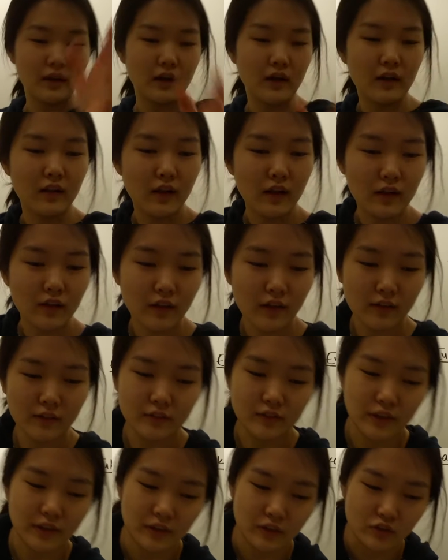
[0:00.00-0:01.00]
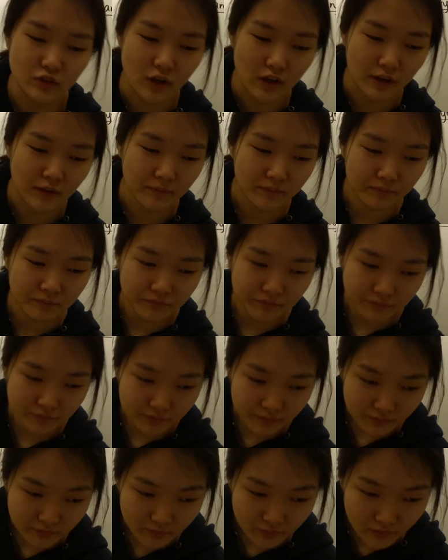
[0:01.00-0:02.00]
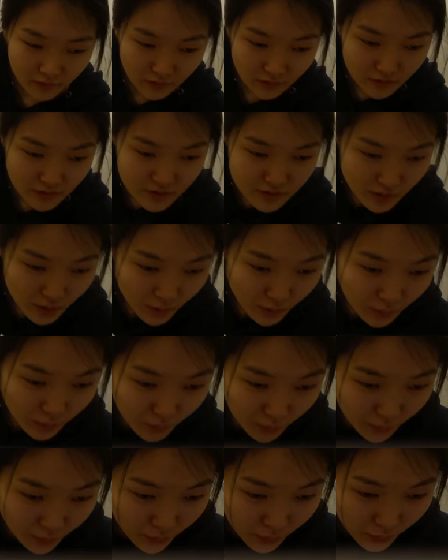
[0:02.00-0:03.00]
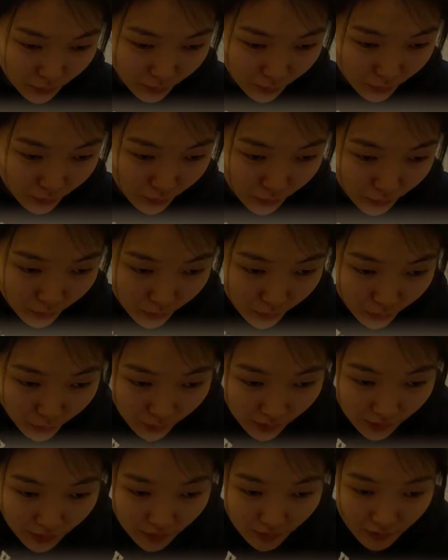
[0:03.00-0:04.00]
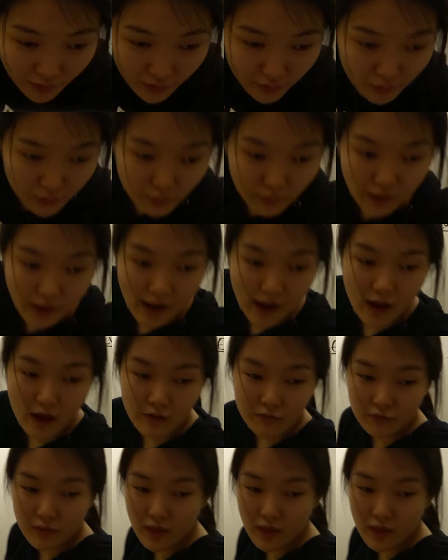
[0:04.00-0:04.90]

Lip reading: I'll like draw it. So you have